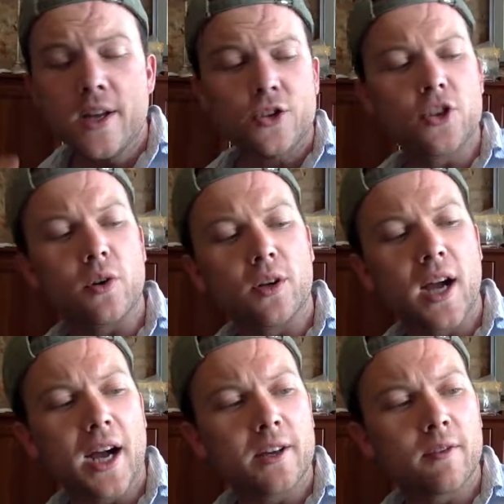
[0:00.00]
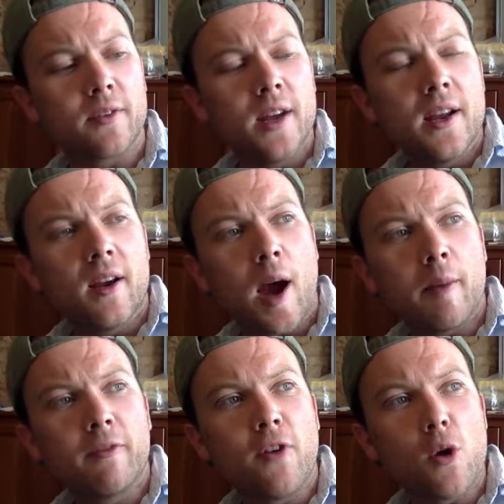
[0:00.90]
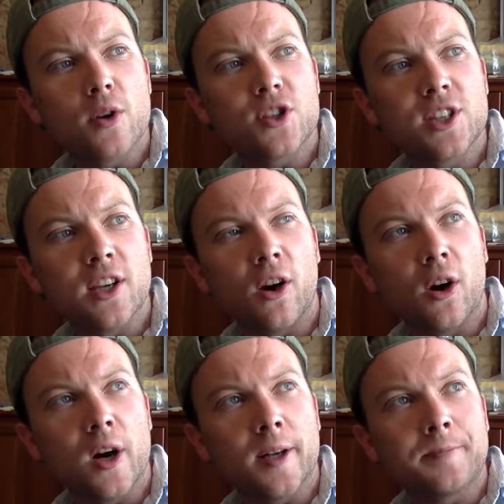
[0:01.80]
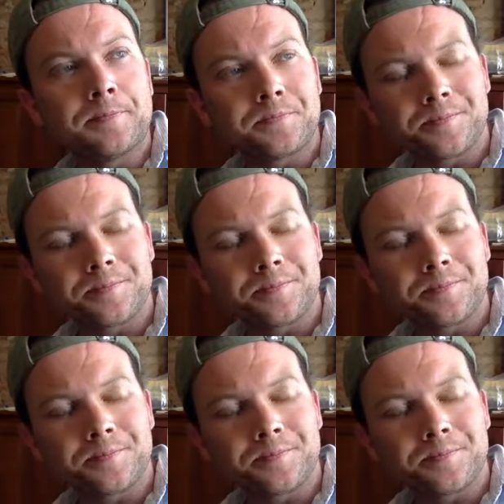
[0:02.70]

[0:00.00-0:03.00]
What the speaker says: So you're kind of focusing on